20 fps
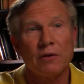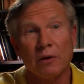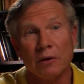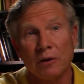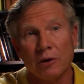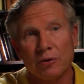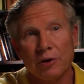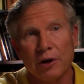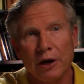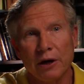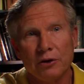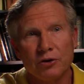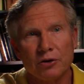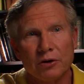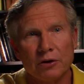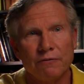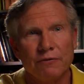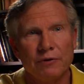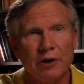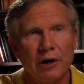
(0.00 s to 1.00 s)
the
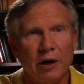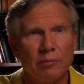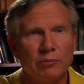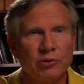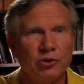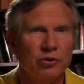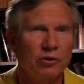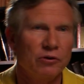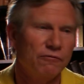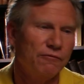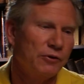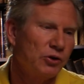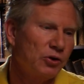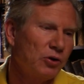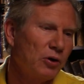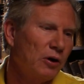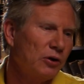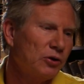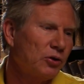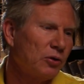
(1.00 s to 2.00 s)
location of Yam Suf is
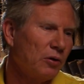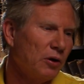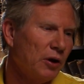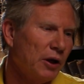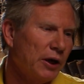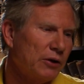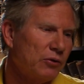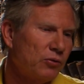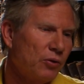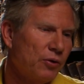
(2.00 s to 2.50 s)
also linked